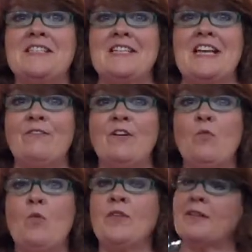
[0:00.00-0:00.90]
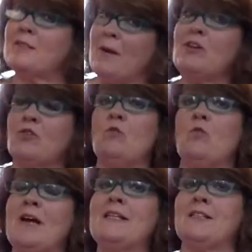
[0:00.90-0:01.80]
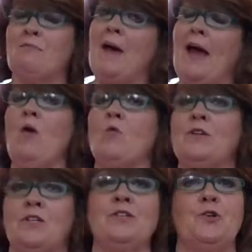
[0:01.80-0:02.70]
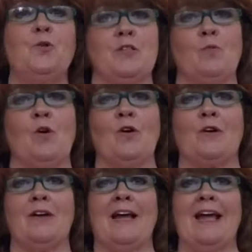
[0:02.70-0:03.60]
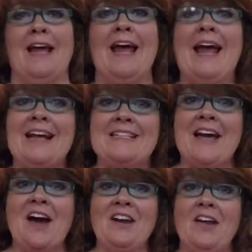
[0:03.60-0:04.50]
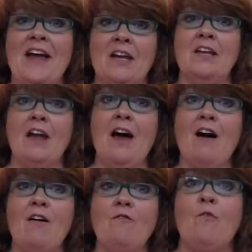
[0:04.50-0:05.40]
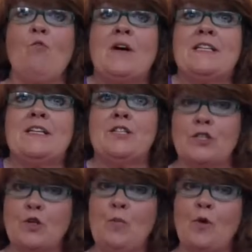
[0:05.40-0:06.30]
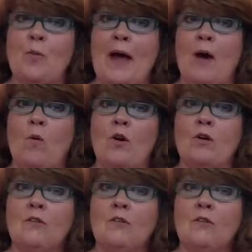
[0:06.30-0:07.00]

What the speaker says: Stephen with a special grace and power to do his work. It's kind of like love was his superpower.